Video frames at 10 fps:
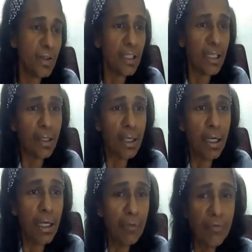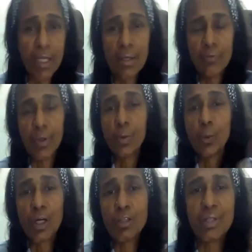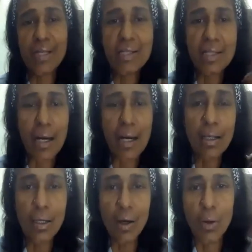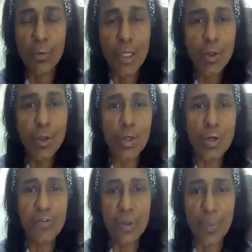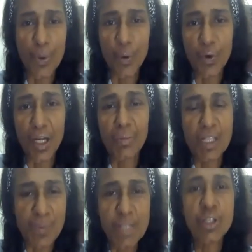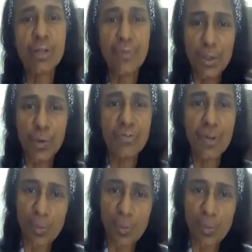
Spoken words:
Okay, when we want to design, or when you want to have a program, especially when you have a